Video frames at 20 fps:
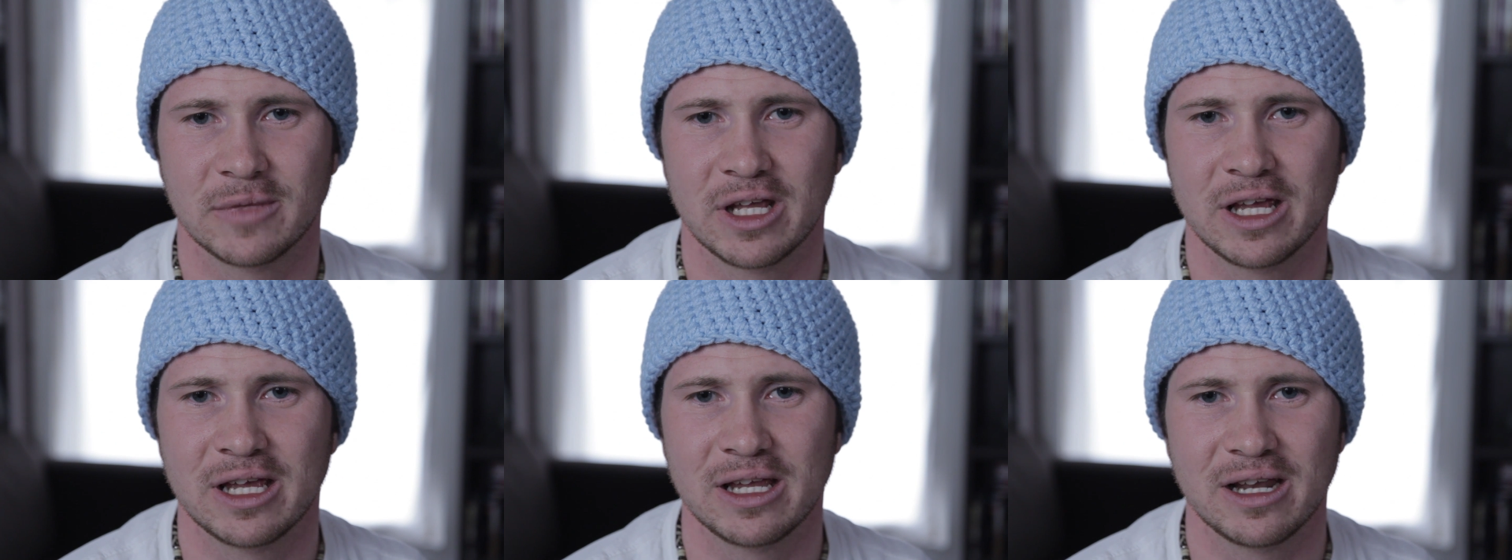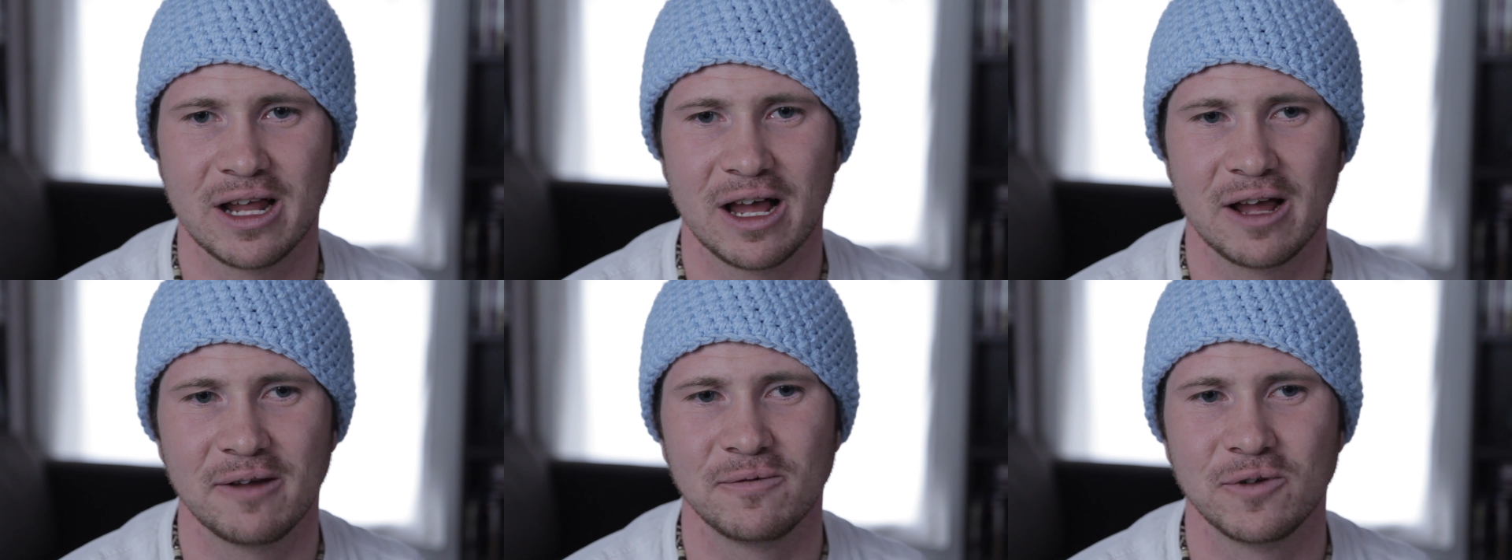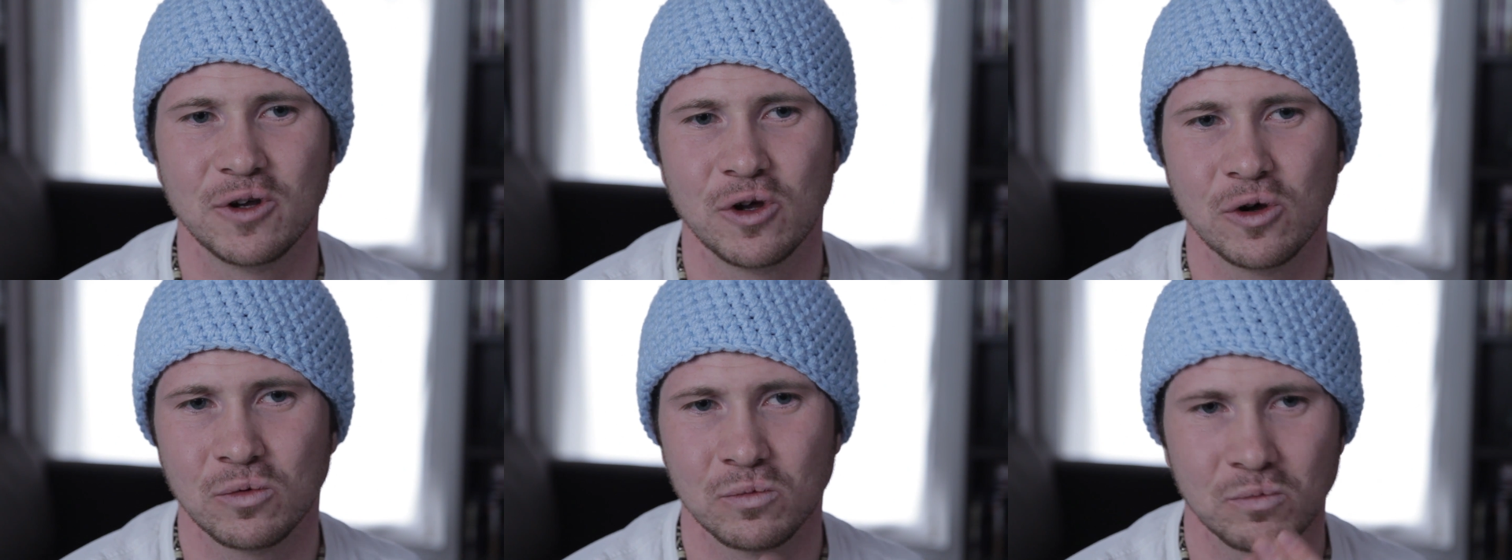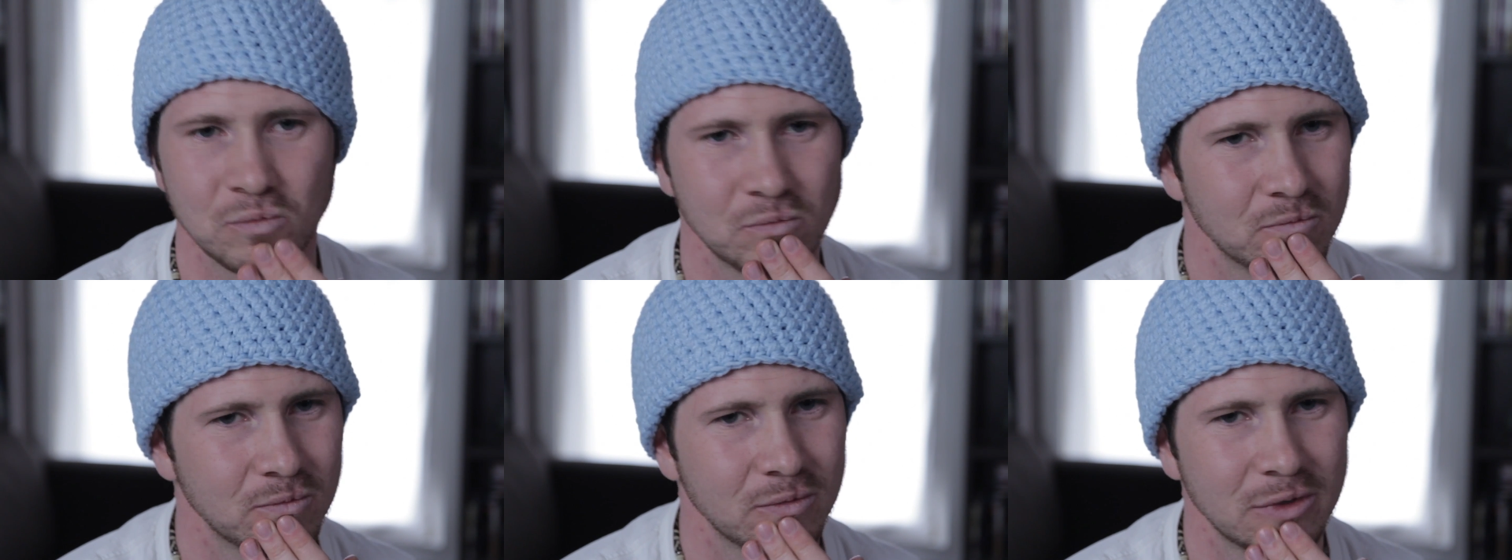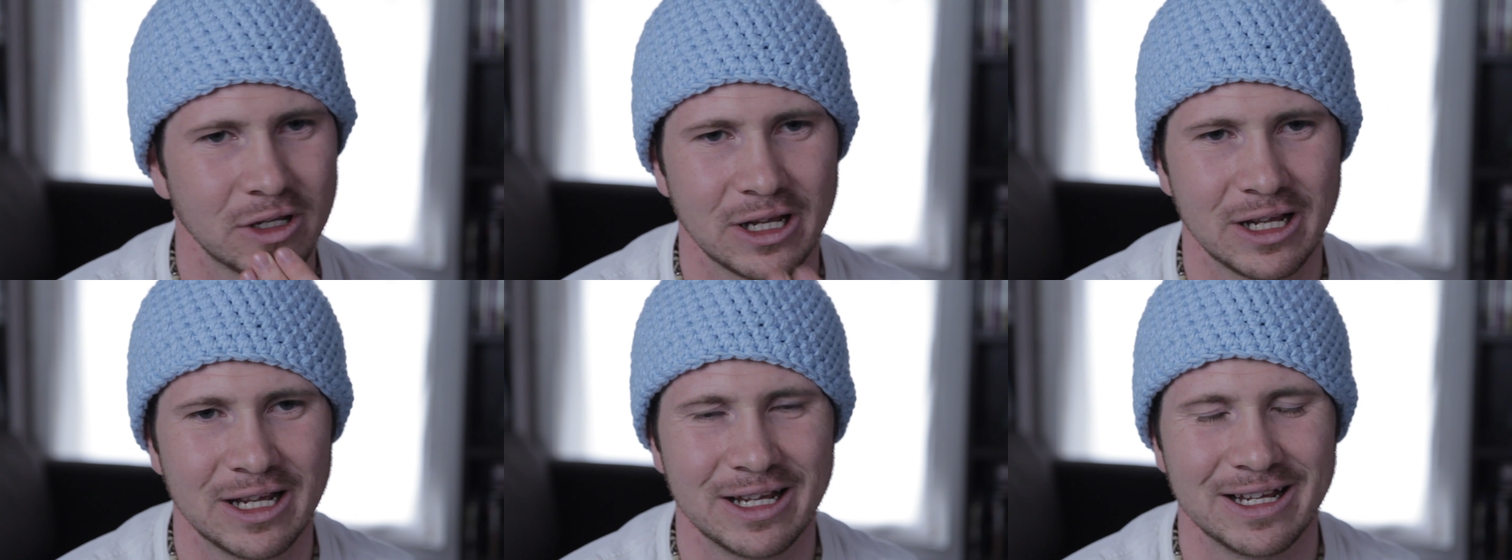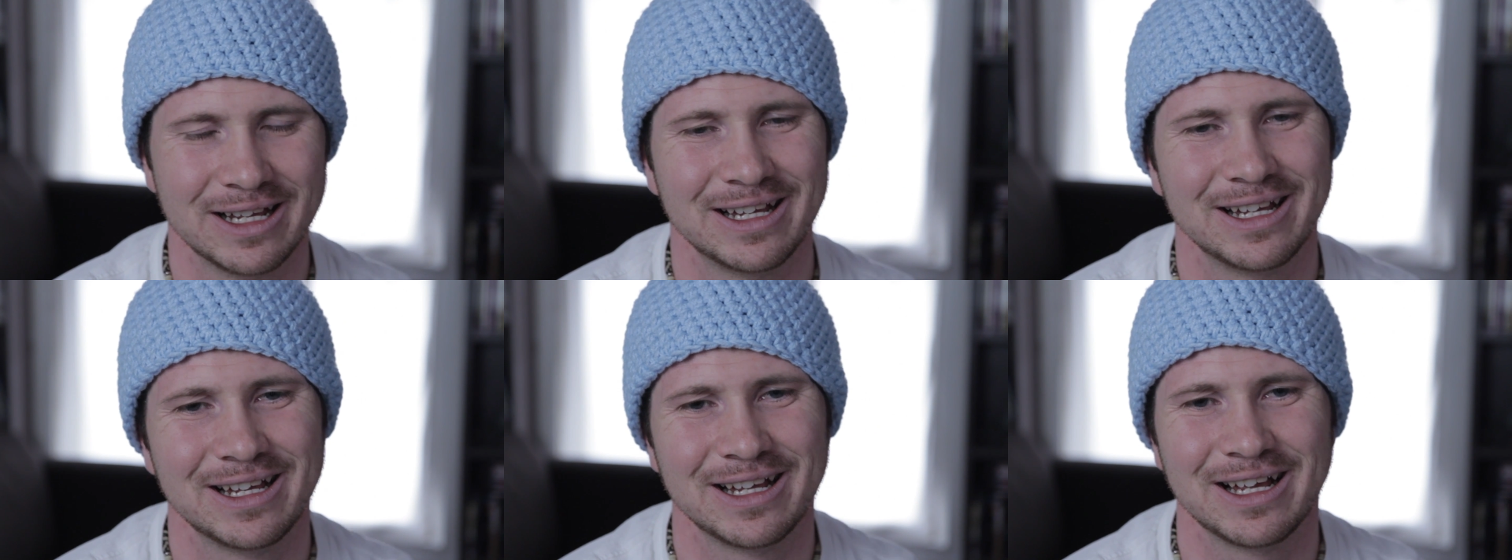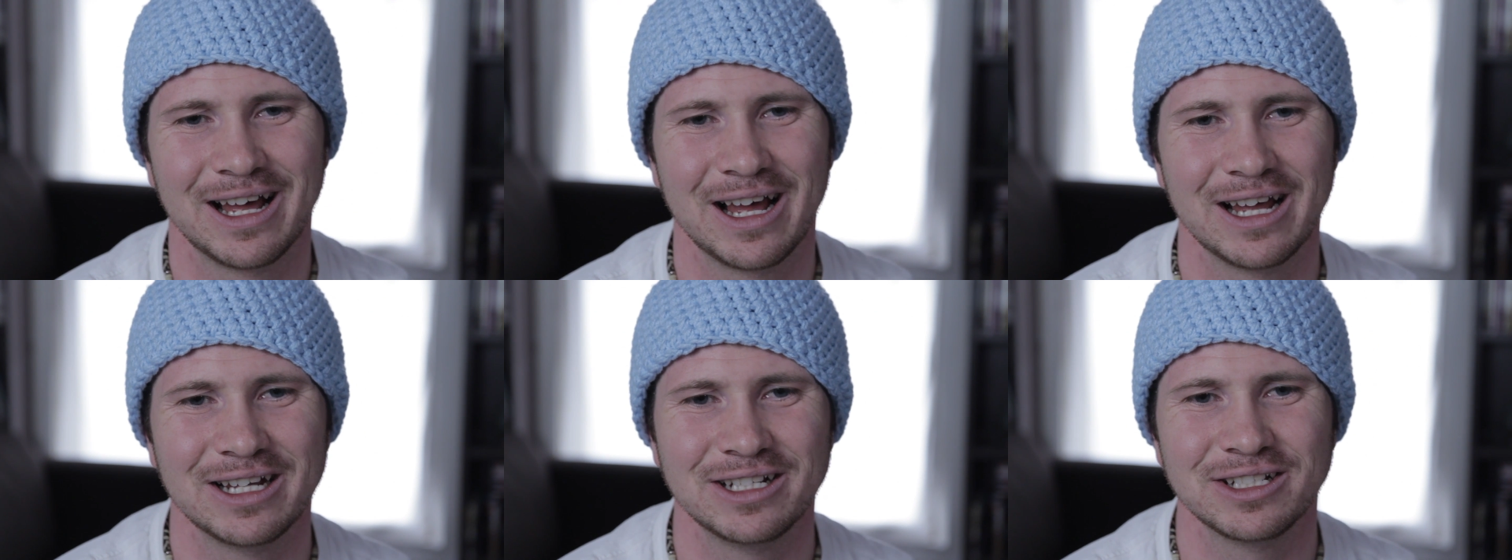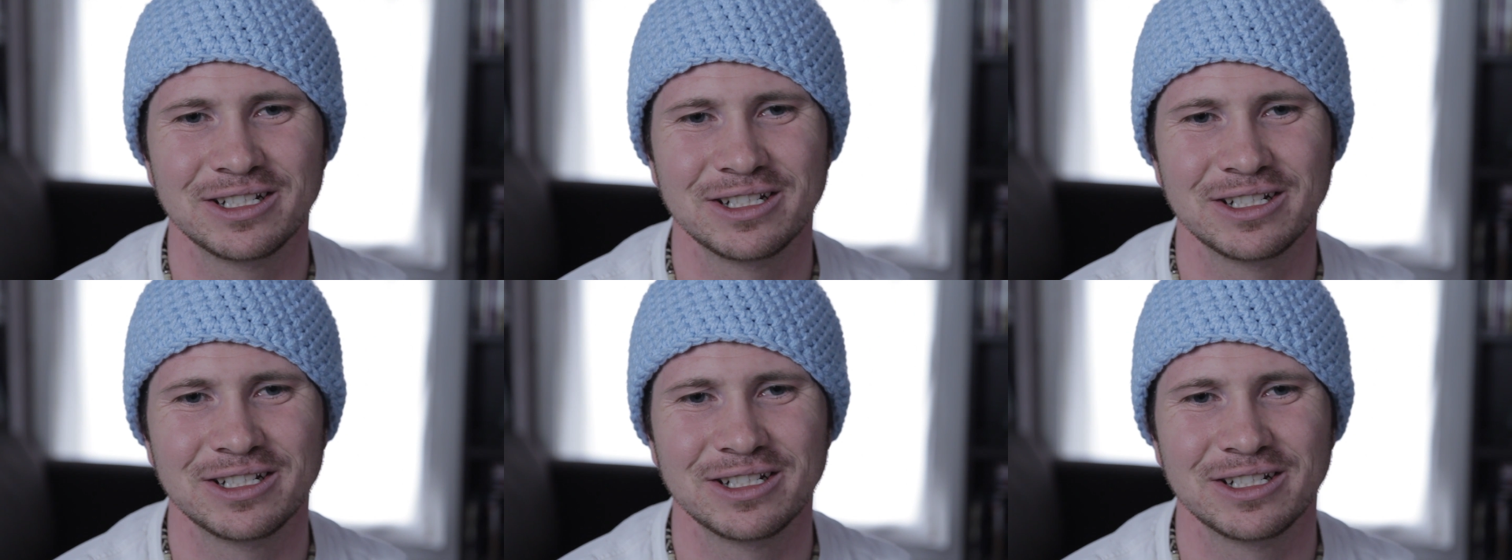I